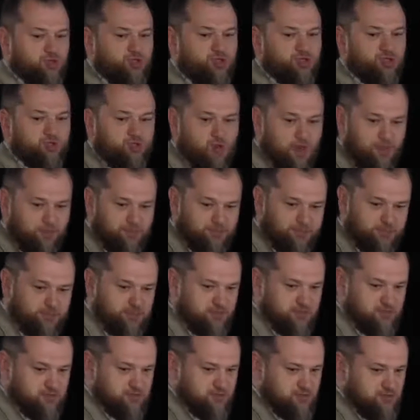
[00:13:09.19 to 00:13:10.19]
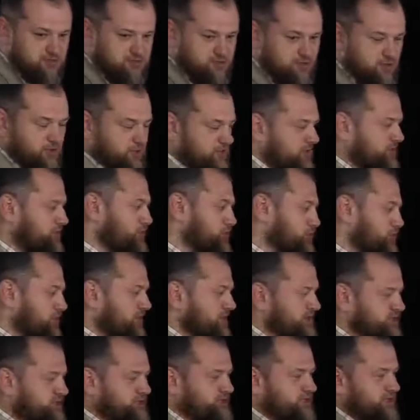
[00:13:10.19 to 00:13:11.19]
swaps or
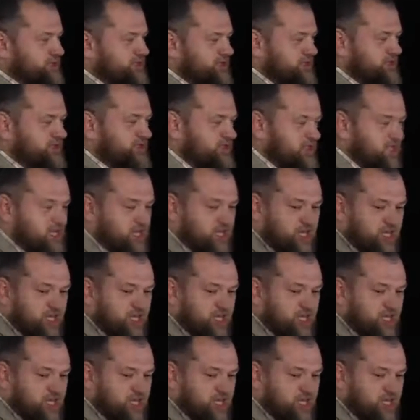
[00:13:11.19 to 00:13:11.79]
insurance for this.